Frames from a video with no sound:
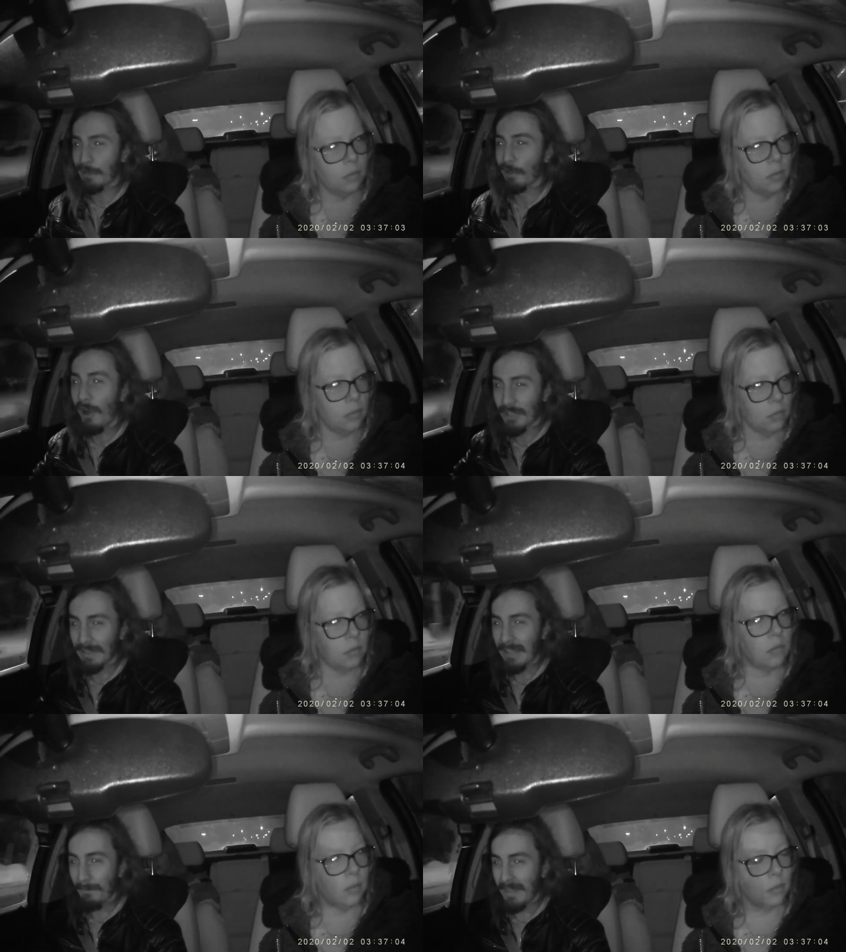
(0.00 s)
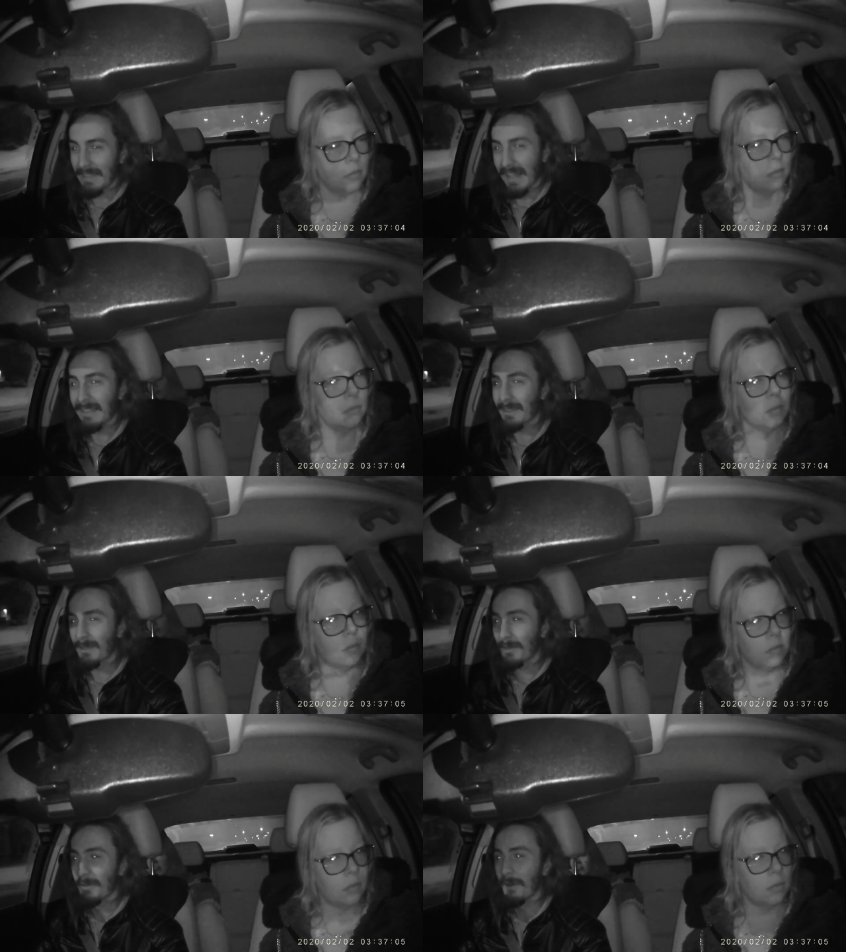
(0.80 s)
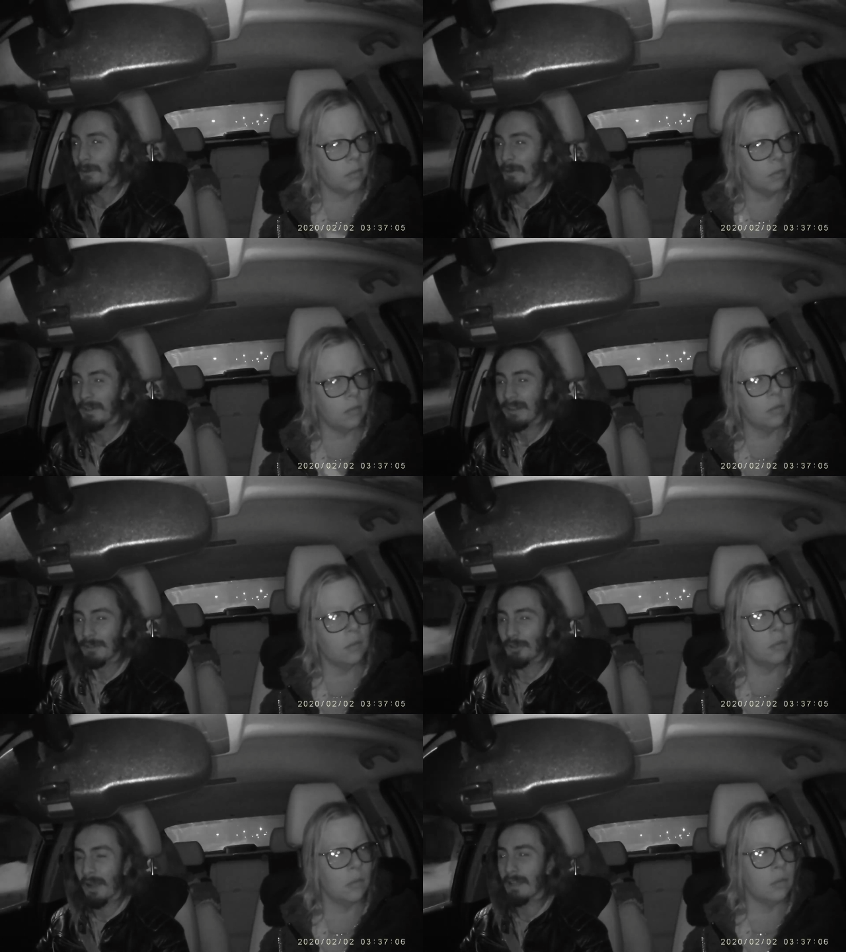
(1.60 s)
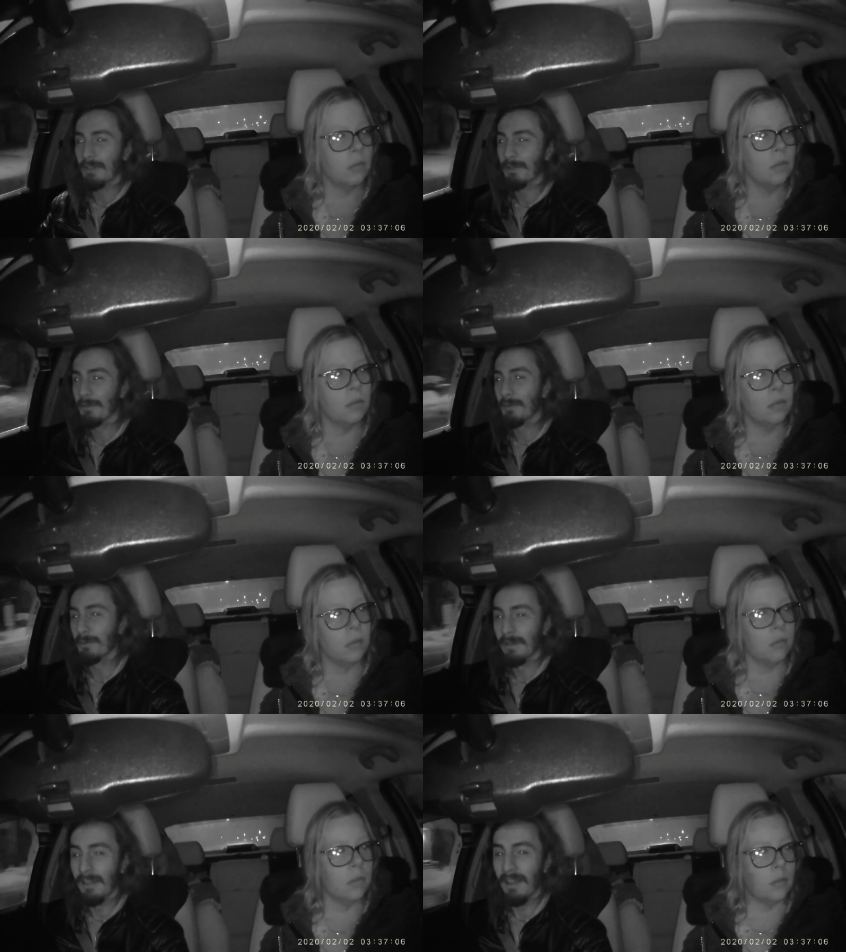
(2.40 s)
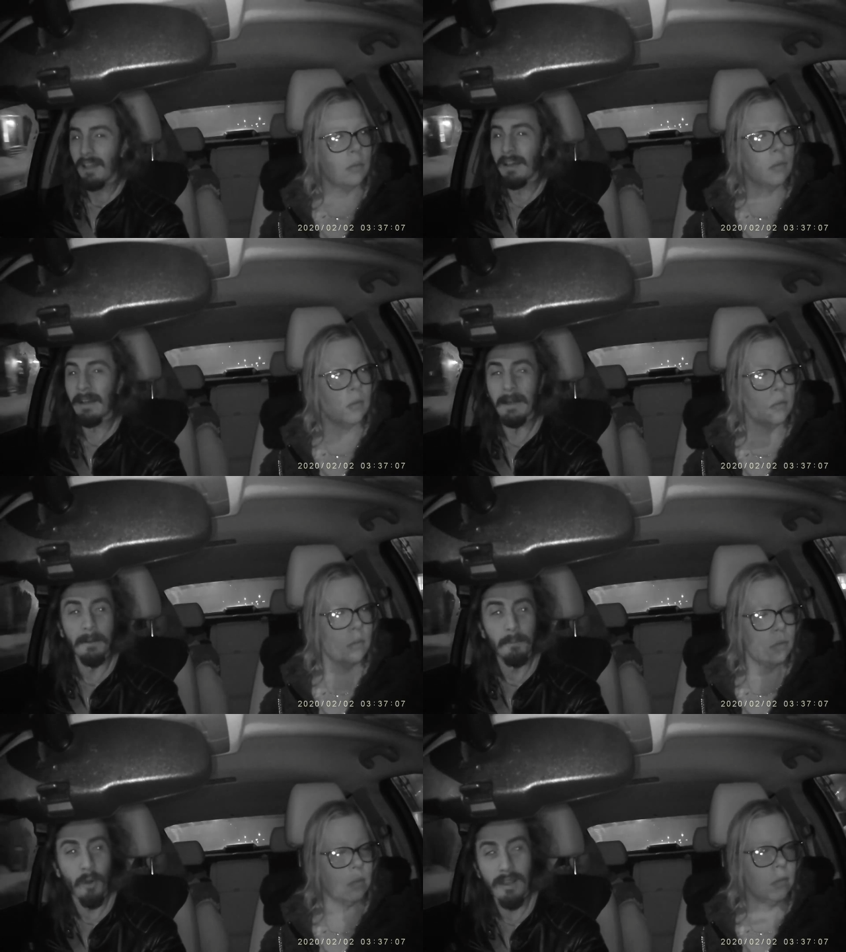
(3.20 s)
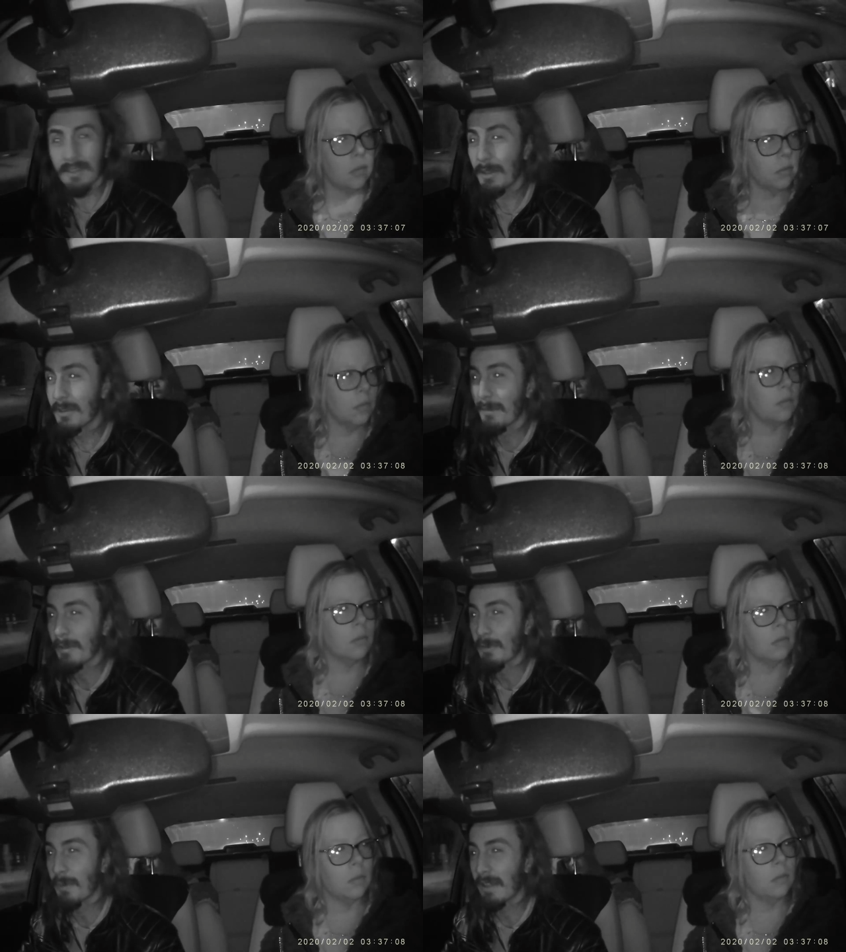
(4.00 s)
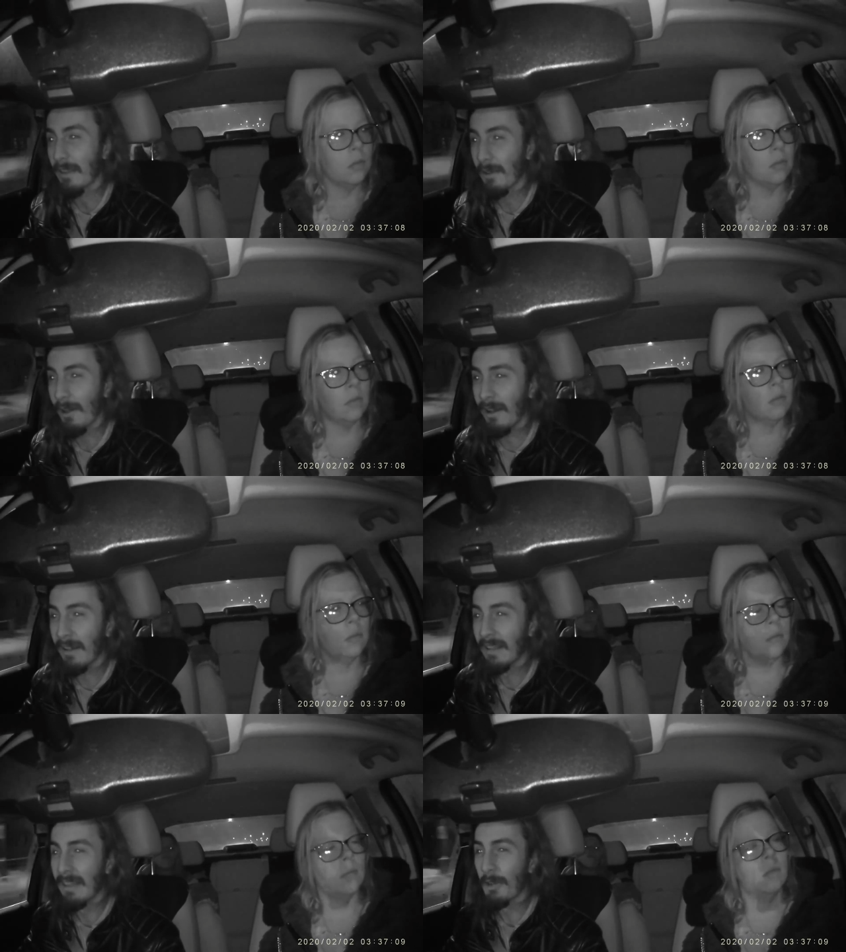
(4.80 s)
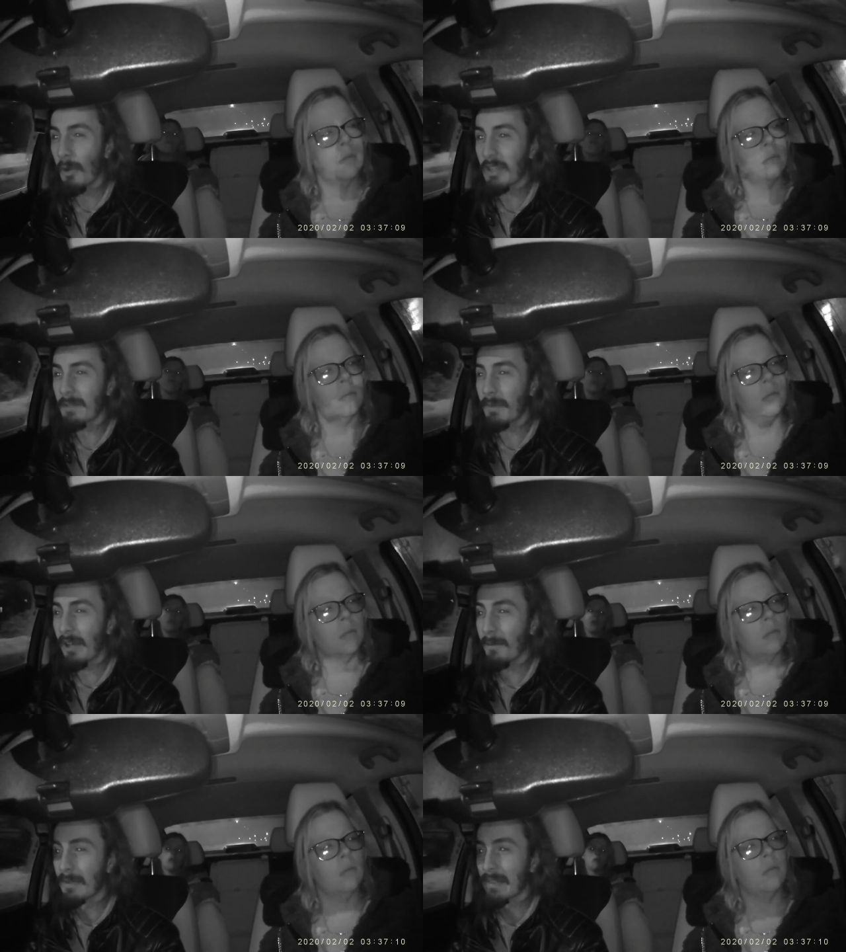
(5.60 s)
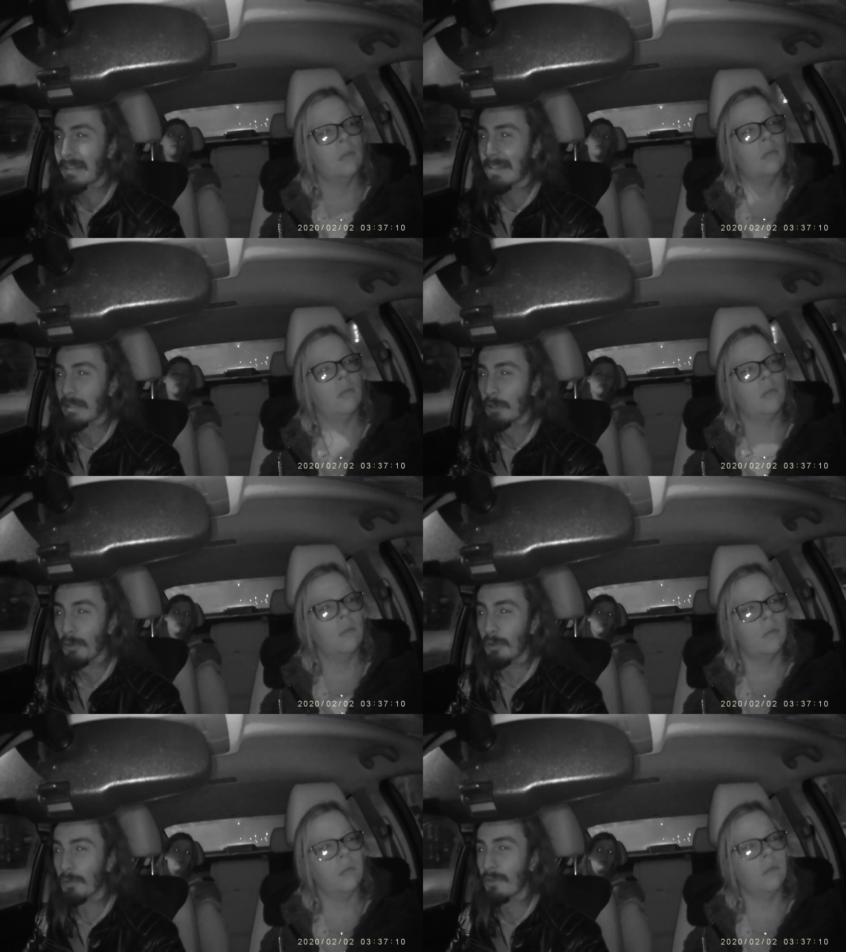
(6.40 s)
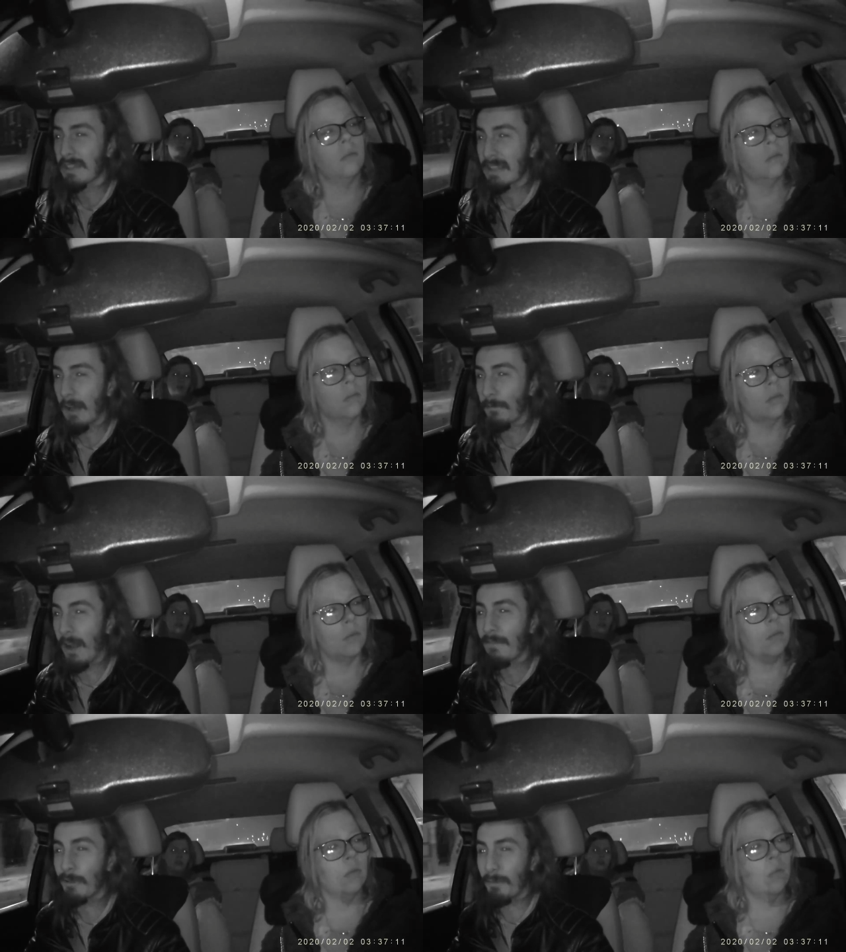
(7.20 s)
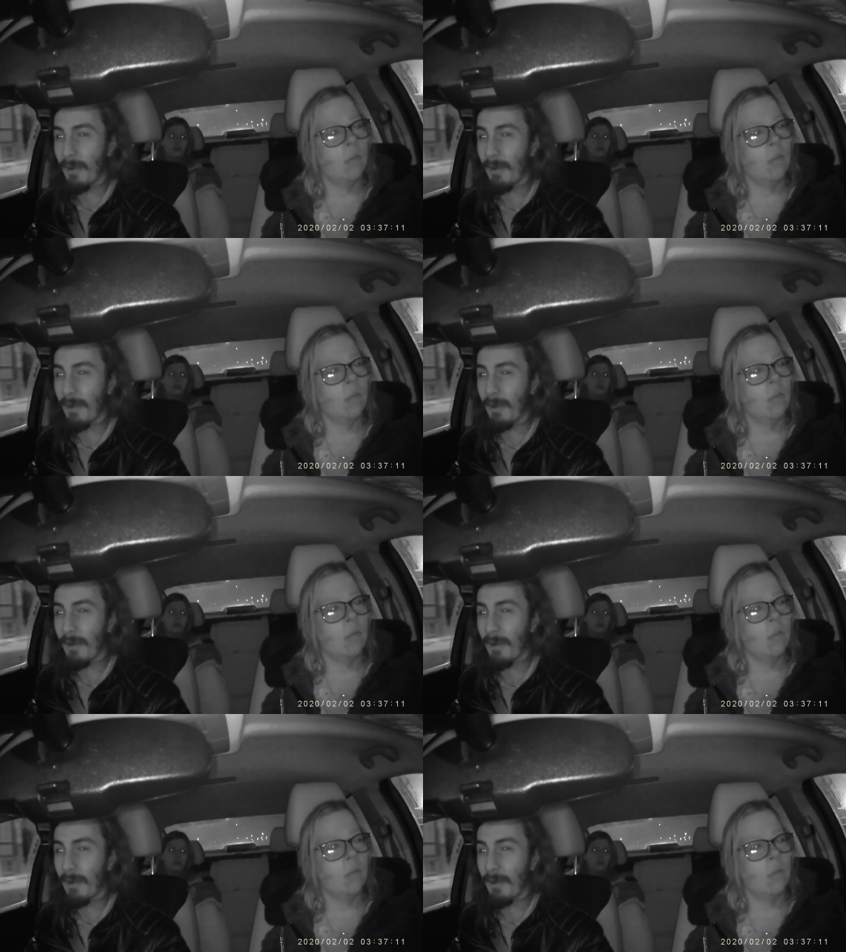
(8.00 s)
Speaker 1: logically it makes sense to you know try to uh, prosecute somebody's breaking the law. Question becomes: do you do this now for every